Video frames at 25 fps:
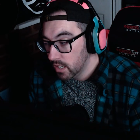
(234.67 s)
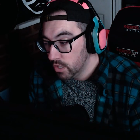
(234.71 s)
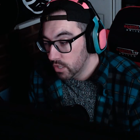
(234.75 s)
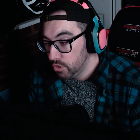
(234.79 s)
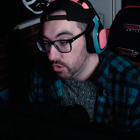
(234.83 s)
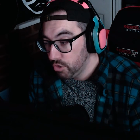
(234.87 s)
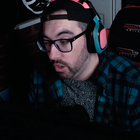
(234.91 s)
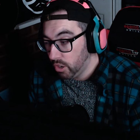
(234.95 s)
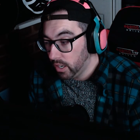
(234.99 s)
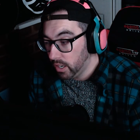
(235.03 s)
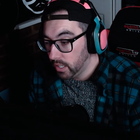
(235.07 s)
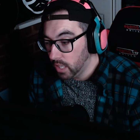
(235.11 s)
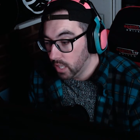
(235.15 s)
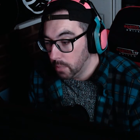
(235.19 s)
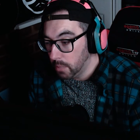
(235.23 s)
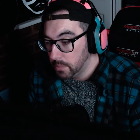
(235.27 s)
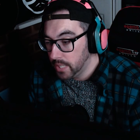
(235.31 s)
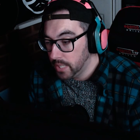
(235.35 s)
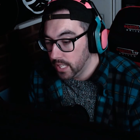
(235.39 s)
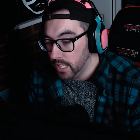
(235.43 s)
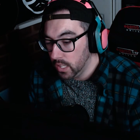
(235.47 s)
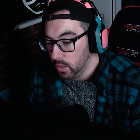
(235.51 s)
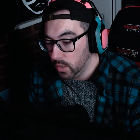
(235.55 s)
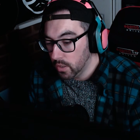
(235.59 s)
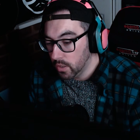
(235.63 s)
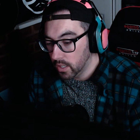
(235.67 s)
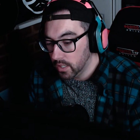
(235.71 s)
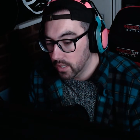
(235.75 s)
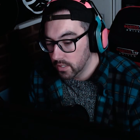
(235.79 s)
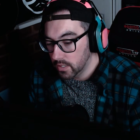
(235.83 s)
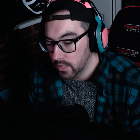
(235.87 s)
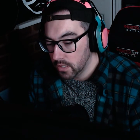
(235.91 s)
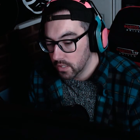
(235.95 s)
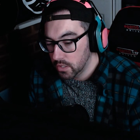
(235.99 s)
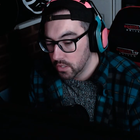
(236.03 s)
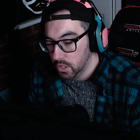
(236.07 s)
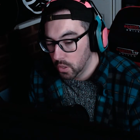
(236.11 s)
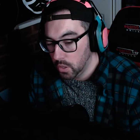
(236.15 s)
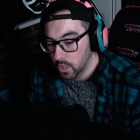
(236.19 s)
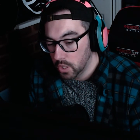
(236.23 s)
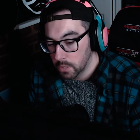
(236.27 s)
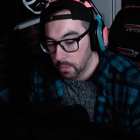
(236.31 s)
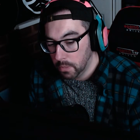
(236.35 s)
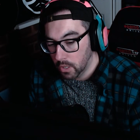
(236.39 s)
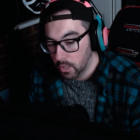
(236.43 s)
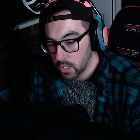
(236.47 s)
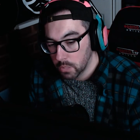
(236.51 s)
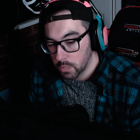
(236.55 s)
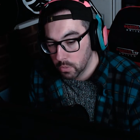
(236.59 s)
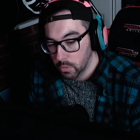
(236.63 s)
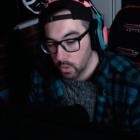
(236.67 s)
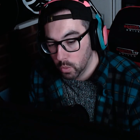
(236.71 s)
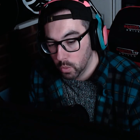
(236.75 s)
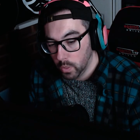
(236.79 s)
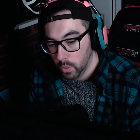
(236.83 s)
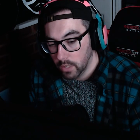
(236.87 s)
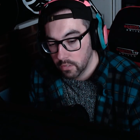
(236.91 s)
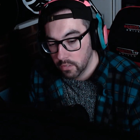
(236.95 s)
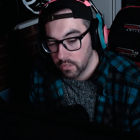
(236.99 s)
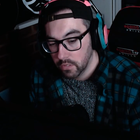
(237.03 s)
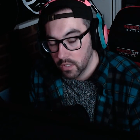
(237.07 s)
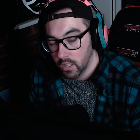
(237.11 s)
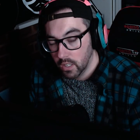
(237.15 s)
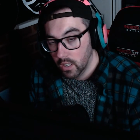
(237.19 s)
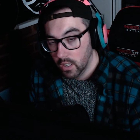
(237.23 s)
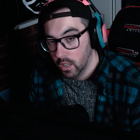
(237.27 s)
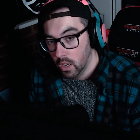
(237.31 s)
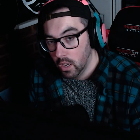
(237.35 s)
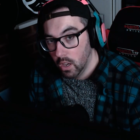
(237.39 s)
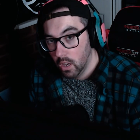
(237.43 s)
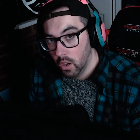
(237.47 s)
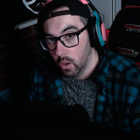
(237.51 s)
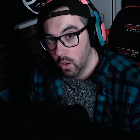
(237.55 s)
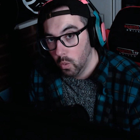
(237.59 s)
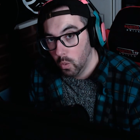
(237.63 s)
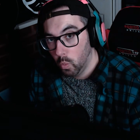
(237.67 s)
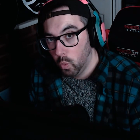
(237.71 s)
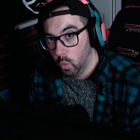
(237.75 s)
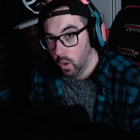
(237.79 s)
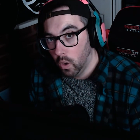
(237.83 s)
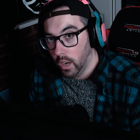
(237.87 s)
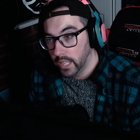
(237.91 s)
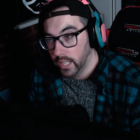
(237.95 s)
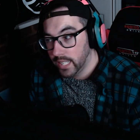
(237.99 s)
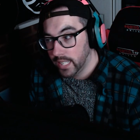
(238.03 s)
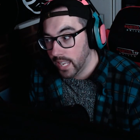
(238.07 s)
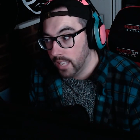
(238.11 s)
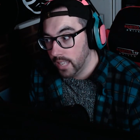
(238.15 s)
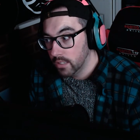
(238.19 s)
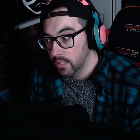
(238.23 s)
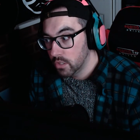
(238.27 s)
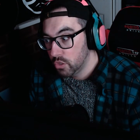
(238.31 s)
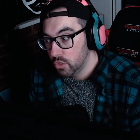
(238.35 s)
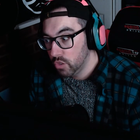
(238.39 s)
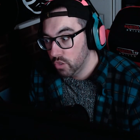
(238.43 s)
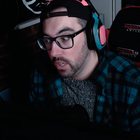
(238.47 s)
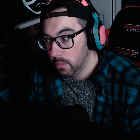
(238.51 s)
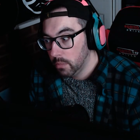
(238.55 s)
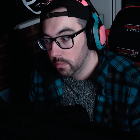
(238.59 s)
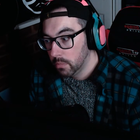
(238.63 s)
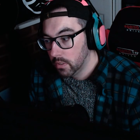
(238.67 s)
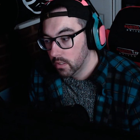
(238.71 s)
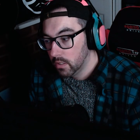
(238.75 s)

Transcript: try and update you guys as soon as possible with what I can stream,